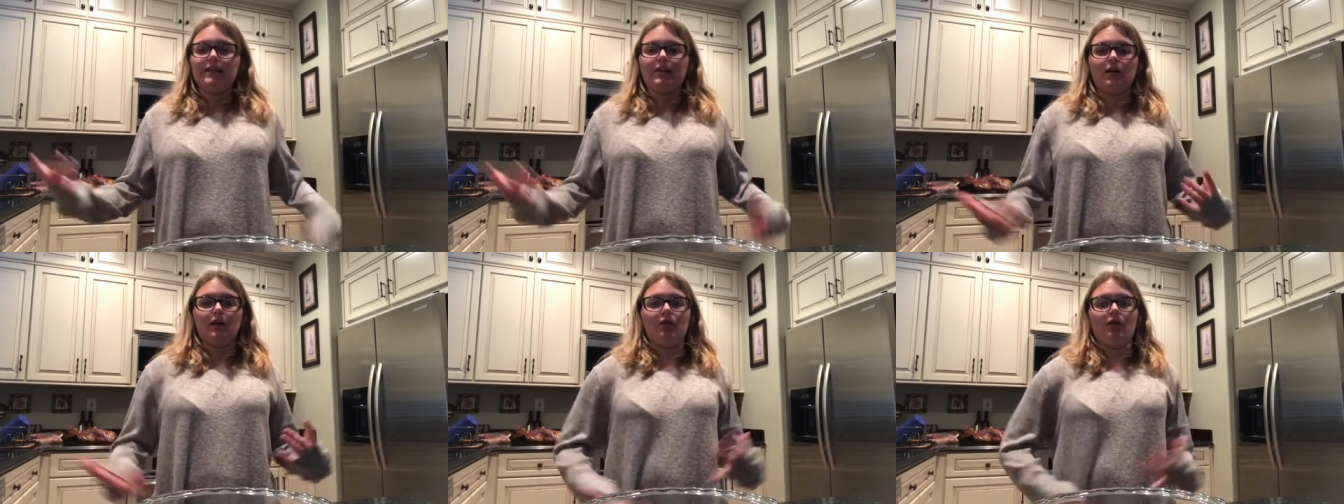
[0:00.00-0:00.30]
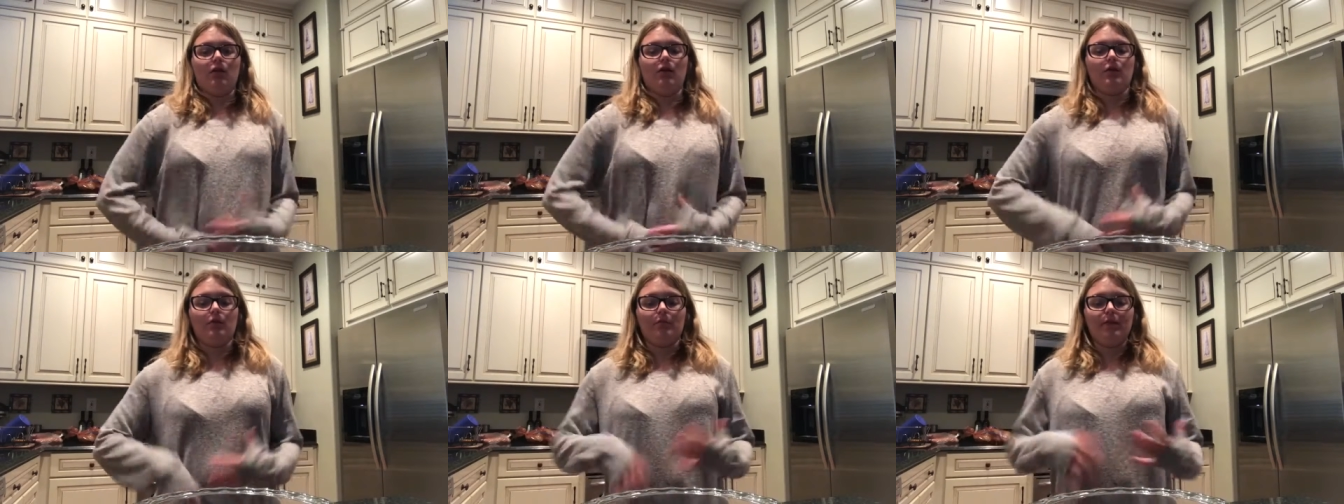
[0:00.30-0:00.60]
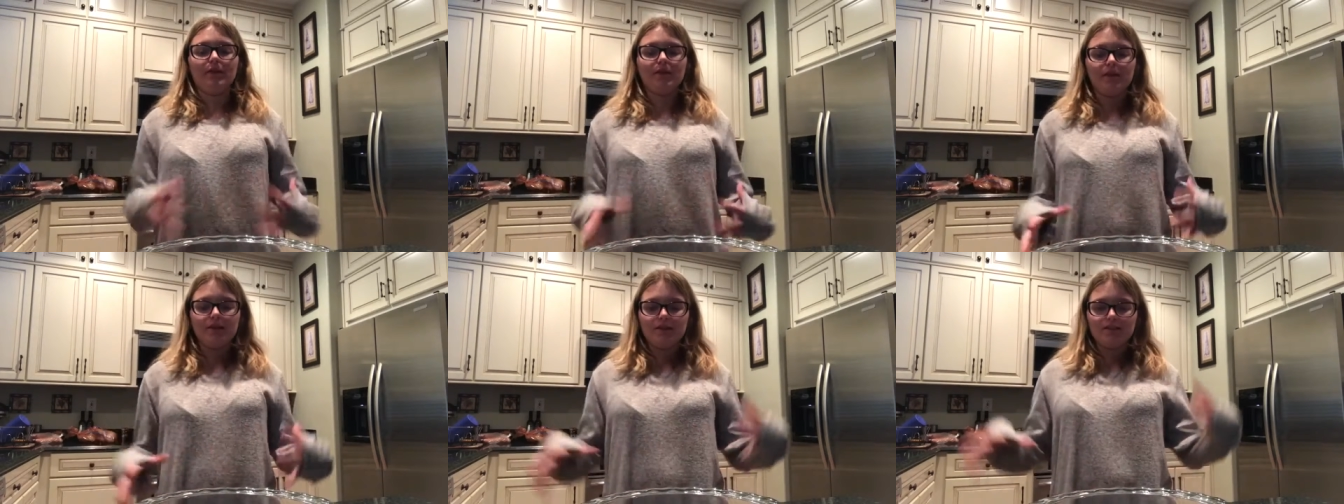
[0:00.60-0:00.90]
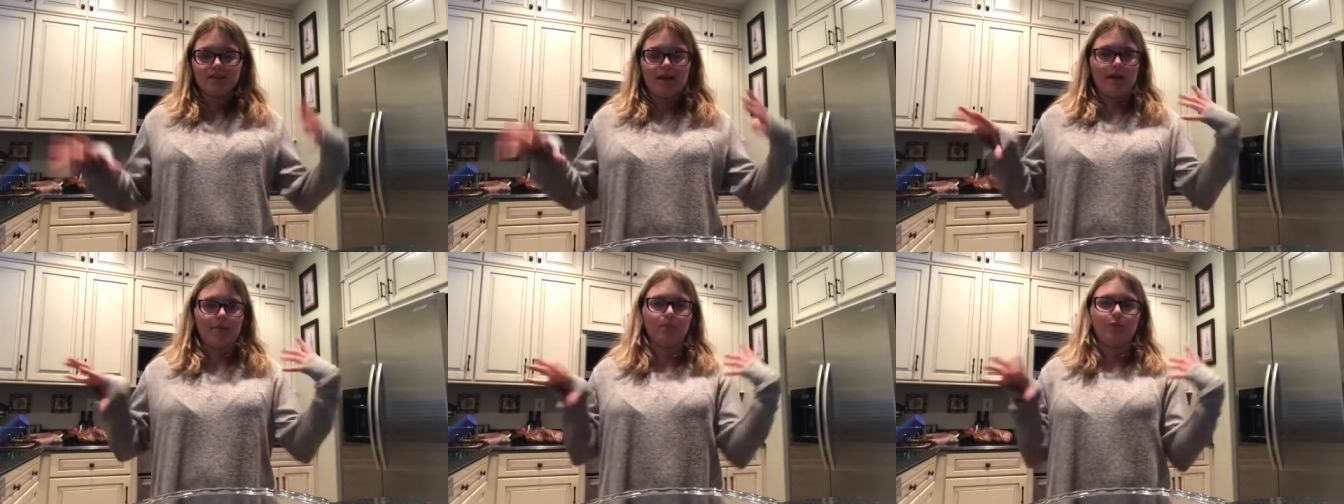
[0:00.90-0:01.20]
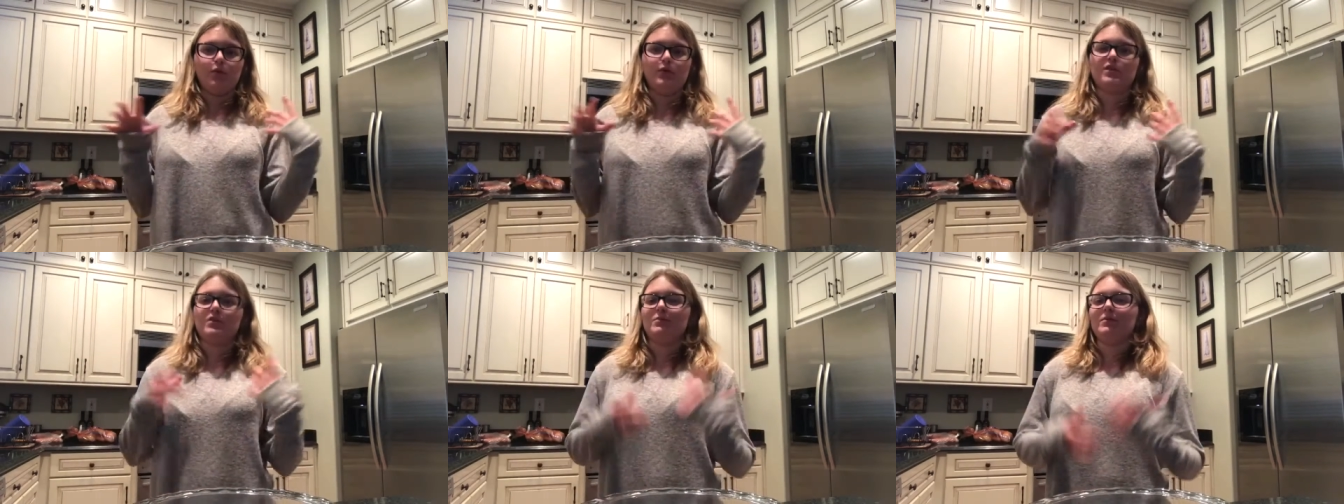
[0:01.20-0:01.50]
that on Mondays I'm
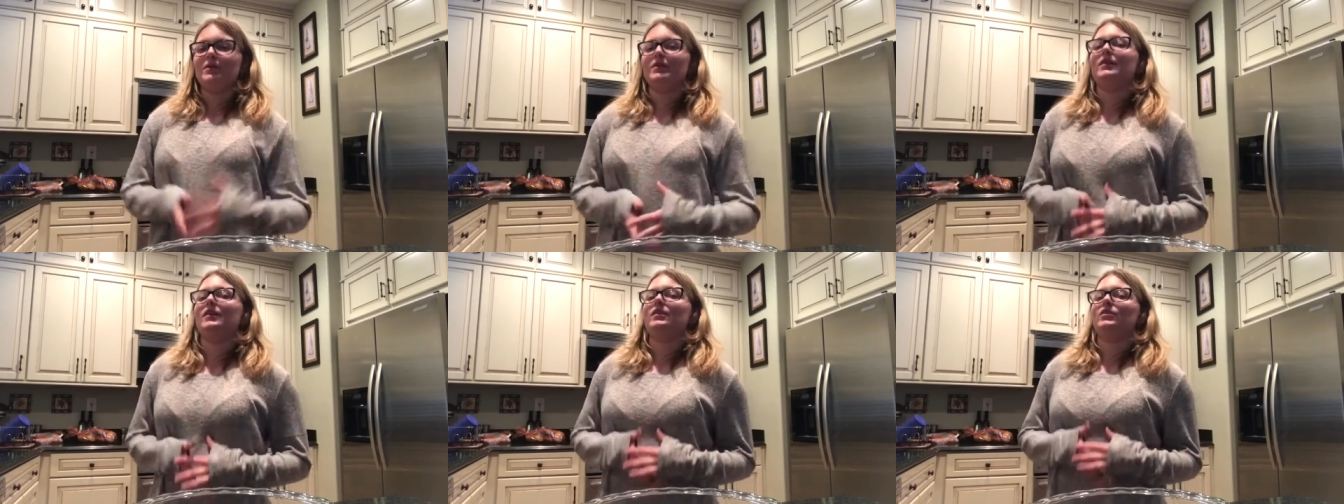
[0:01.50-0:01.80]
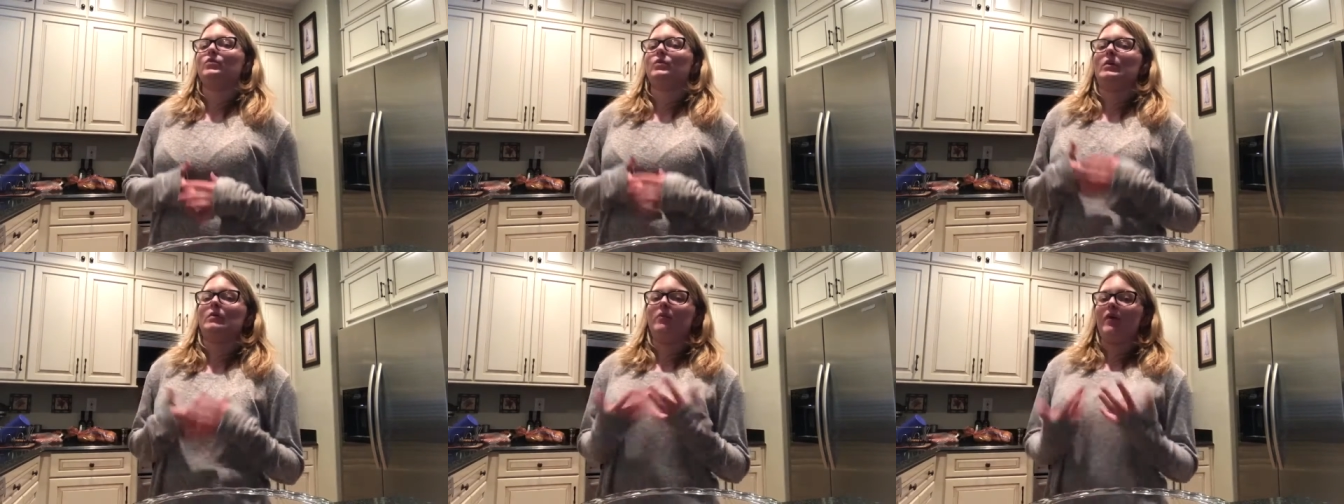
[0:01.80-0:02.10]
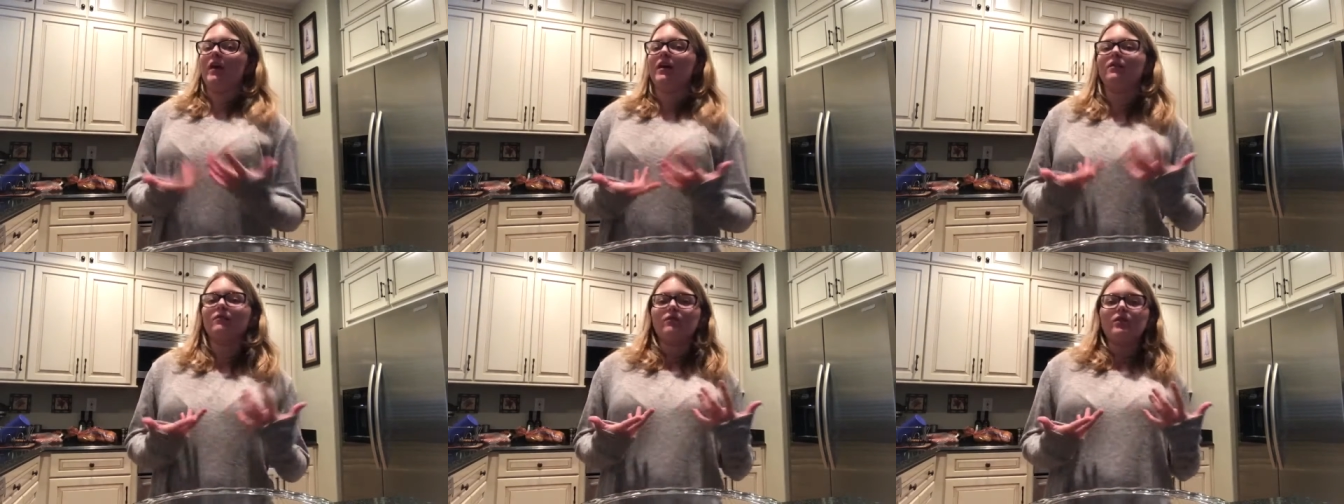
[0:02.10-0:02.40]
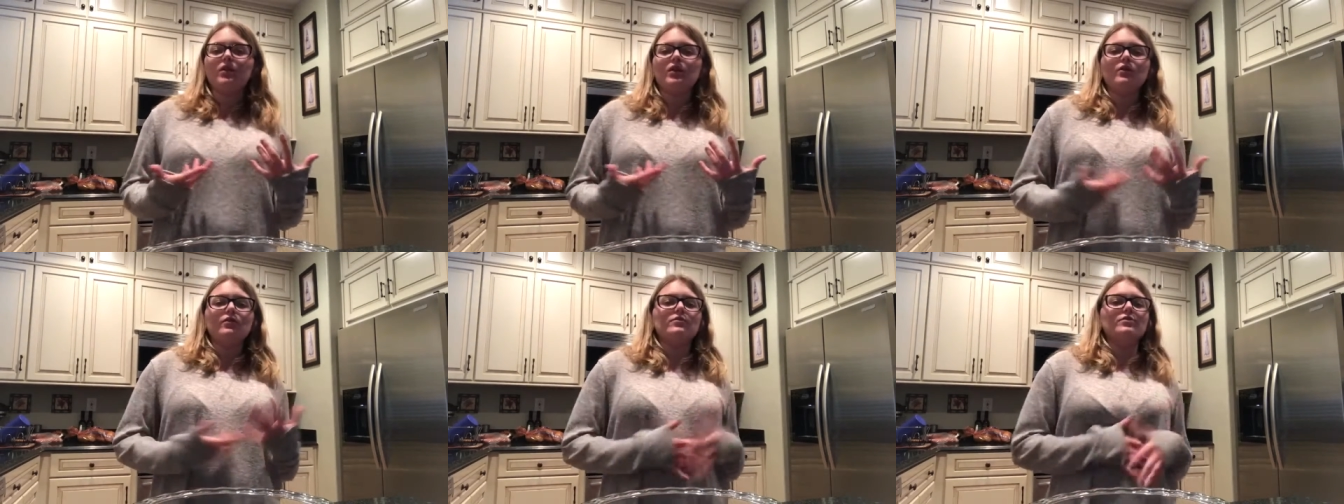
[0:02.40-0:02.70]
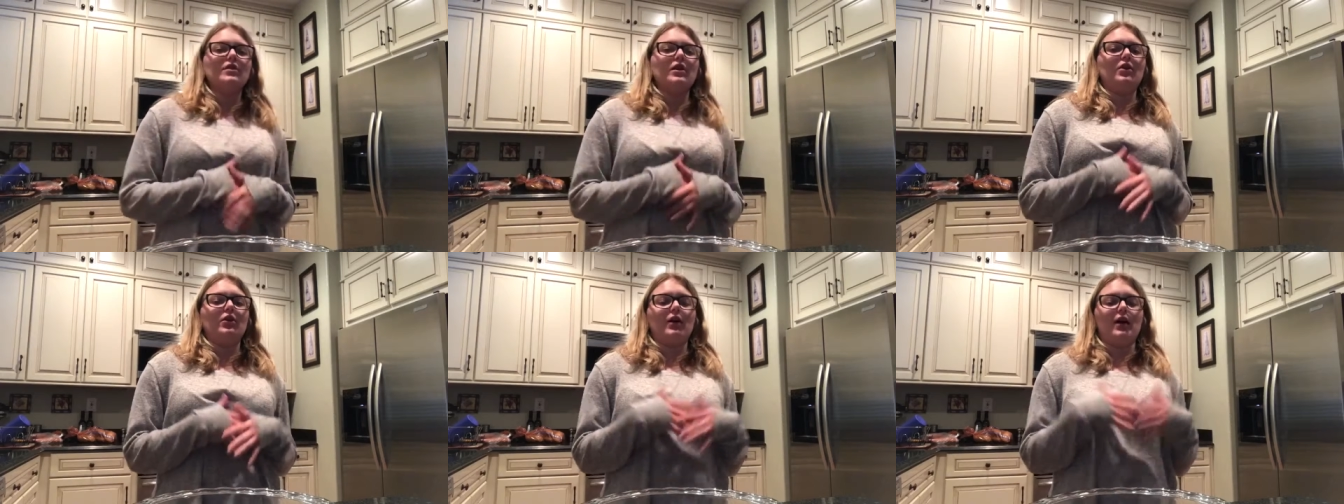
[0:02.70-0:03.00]
going to be doing baking videos
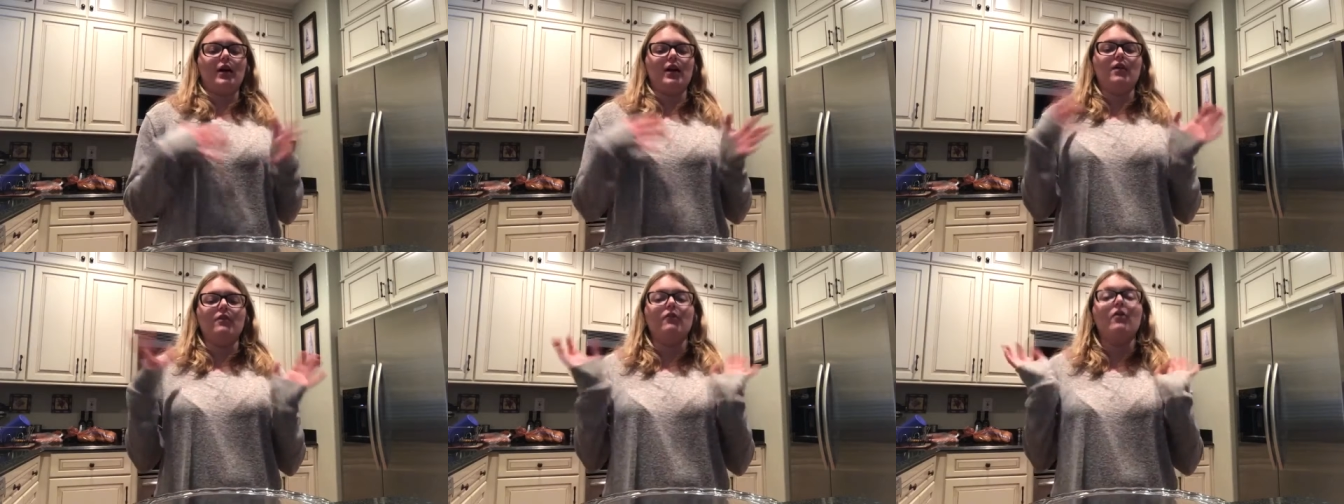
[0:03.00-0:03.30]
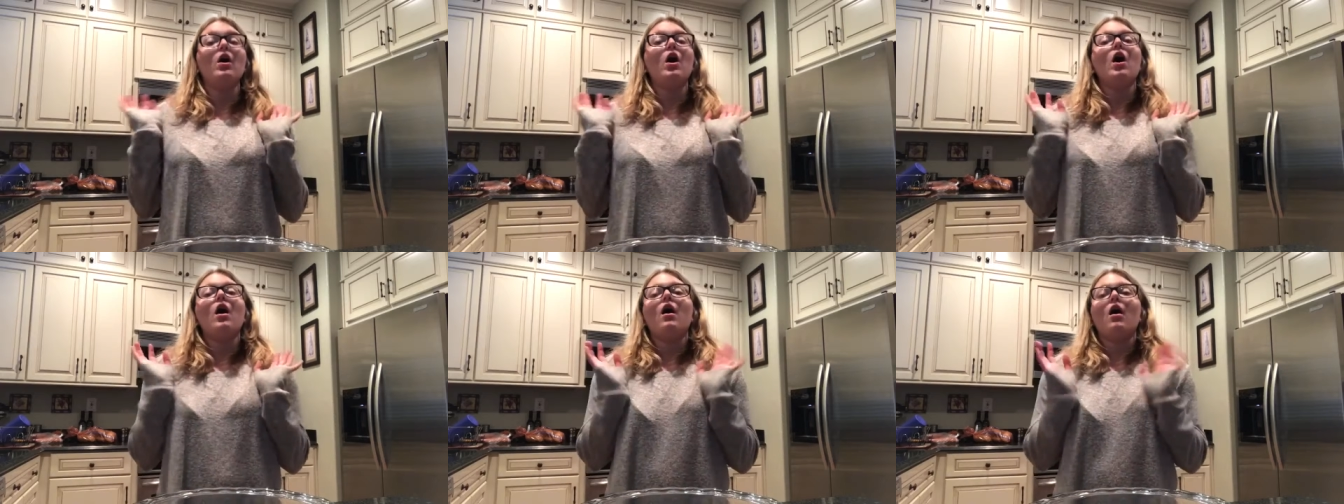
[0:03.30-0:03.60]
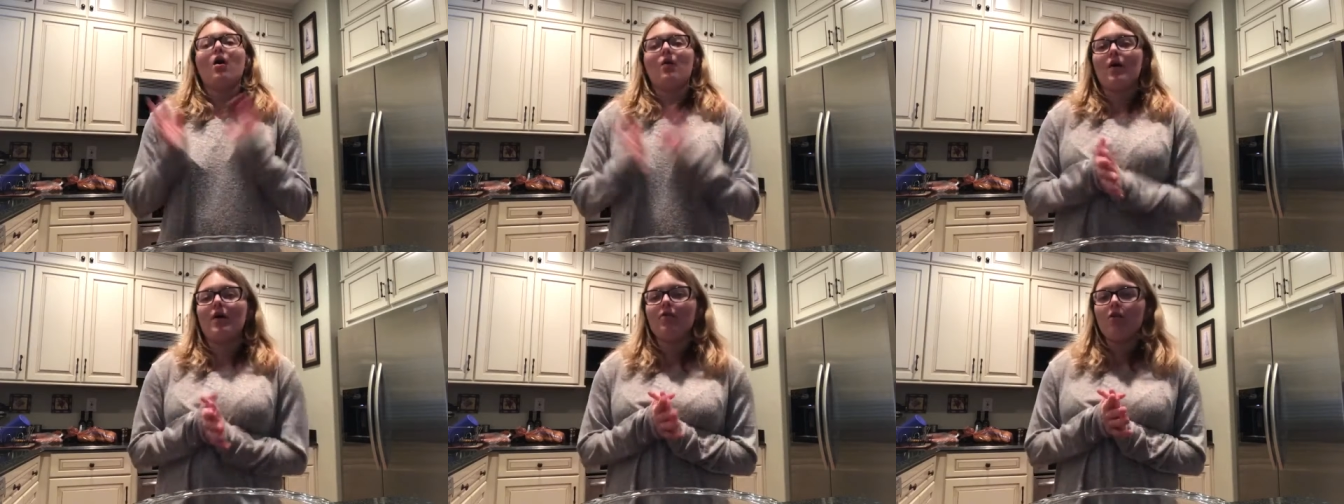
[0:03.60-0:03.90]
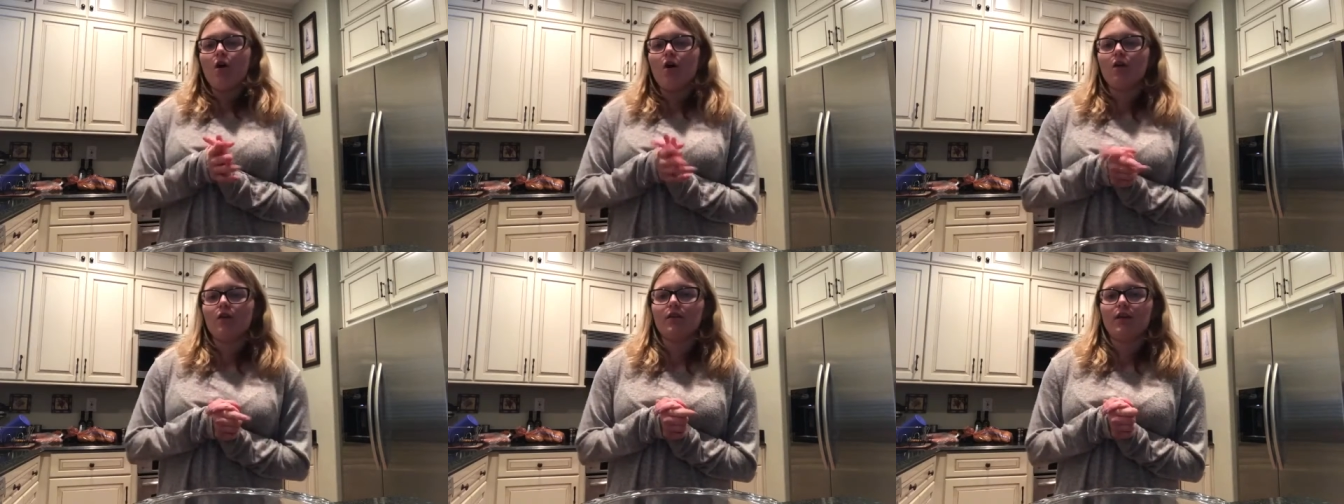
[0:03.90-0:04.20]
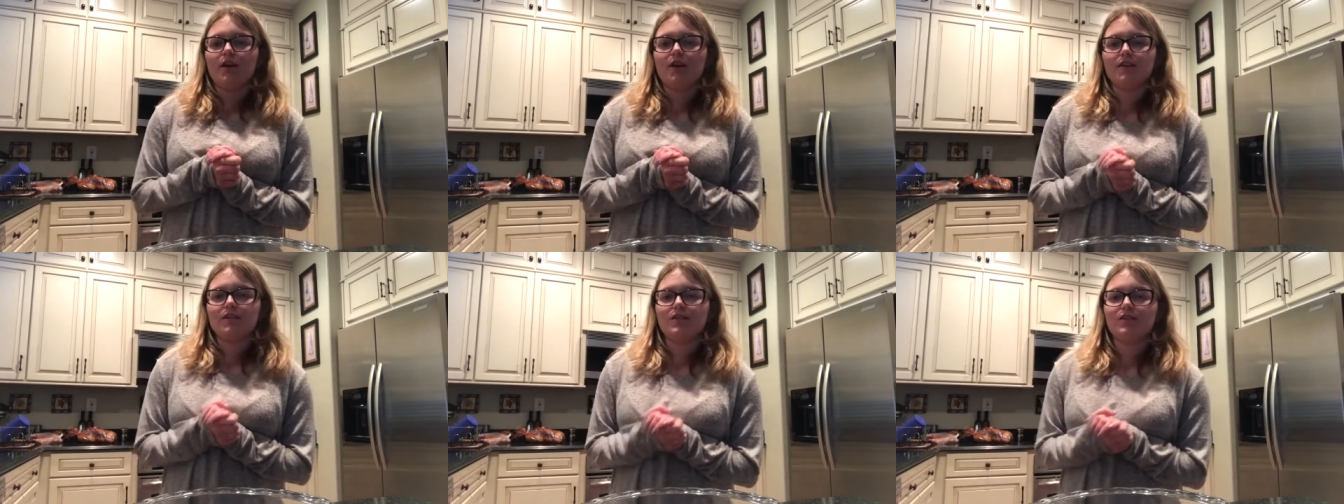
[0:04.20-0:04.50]
that are kind of around the
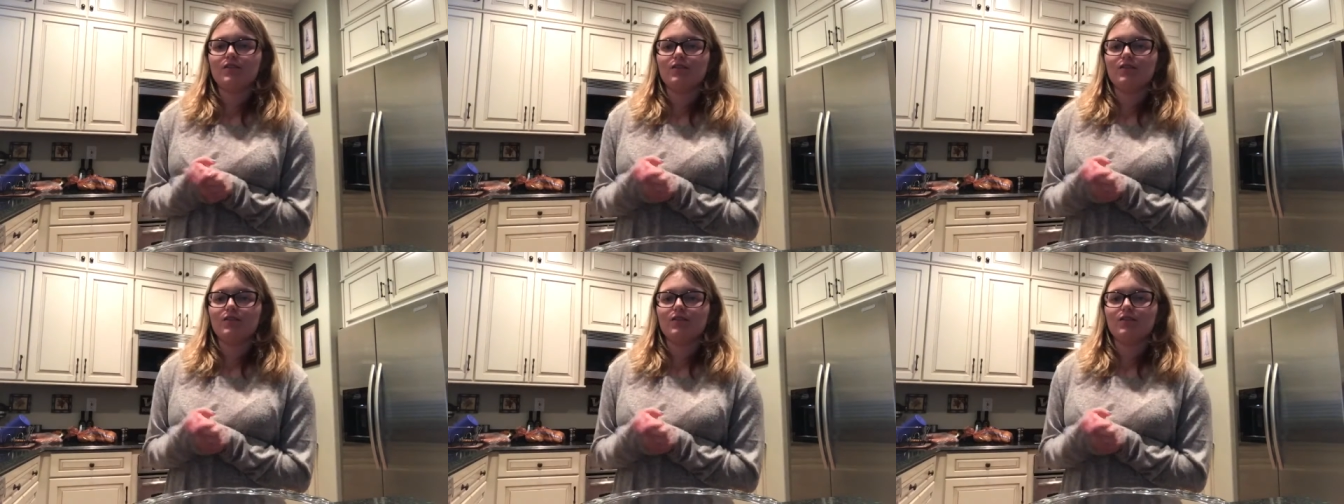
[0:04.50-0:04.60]
holidays.